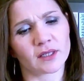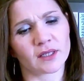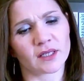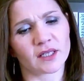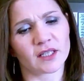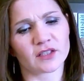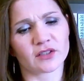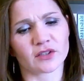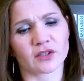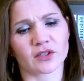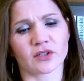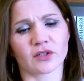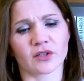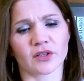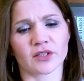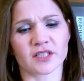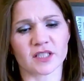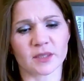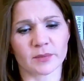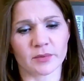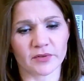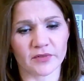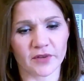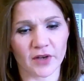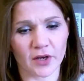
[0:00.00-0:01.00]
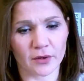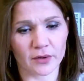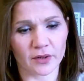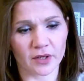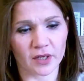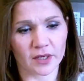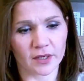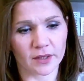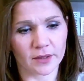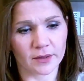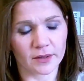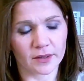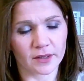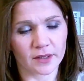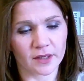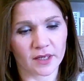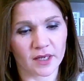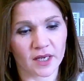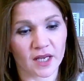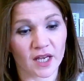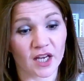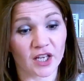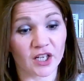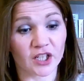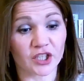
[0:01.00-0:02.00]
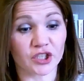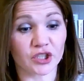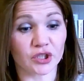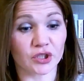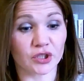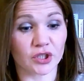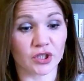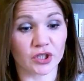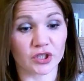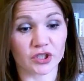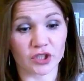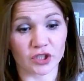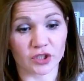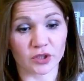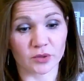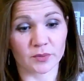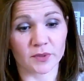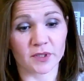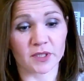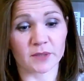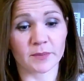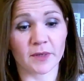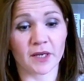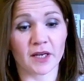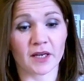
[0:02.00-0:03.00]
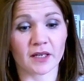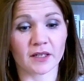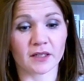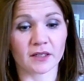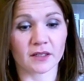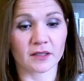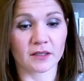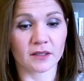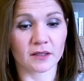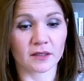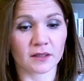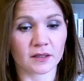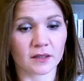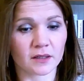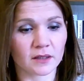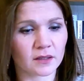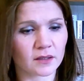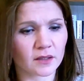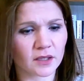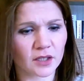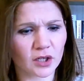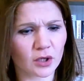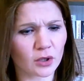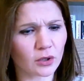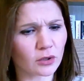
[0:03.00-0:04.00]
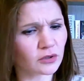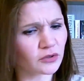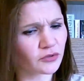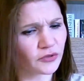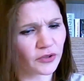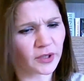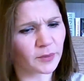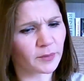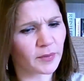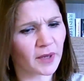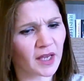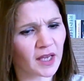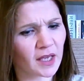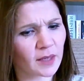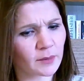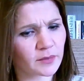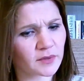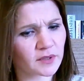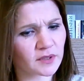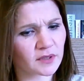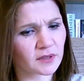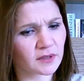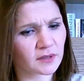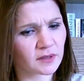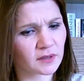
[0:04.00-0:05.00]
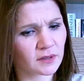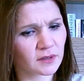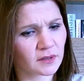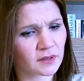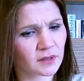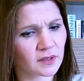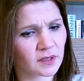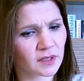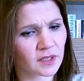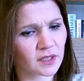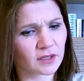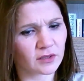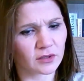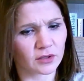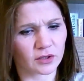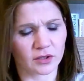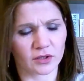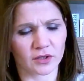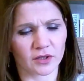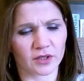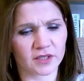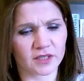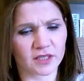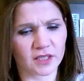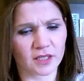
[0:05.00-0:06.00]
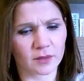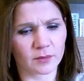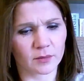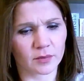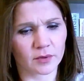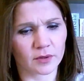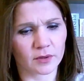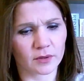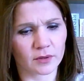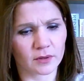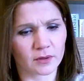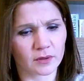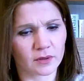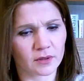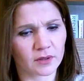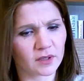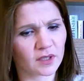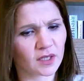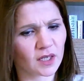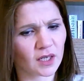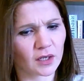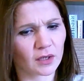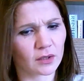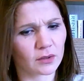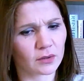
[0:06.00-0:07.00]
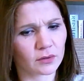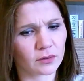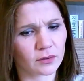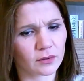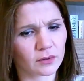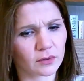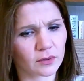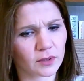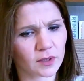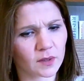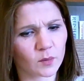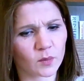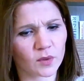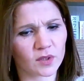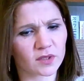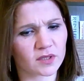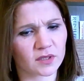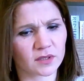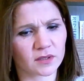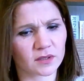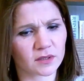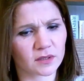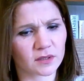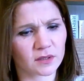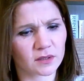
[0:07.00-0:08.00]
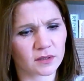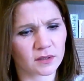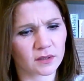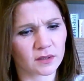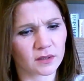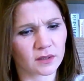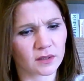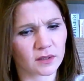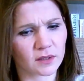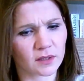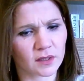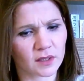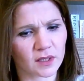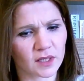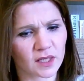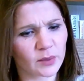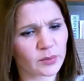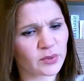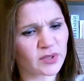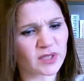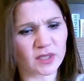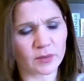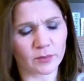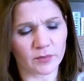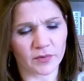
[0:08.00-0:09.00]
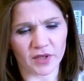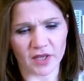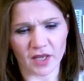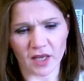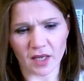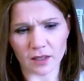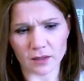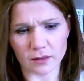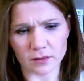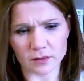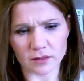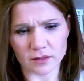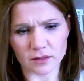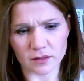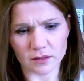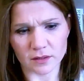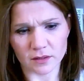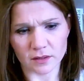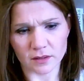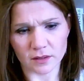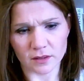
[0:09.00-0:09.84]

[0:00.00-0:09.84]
He took another sip of cola, and a shudder shot up his spine. The cold drink, perhaps? He took another sip. No, it wasn't. It was something else.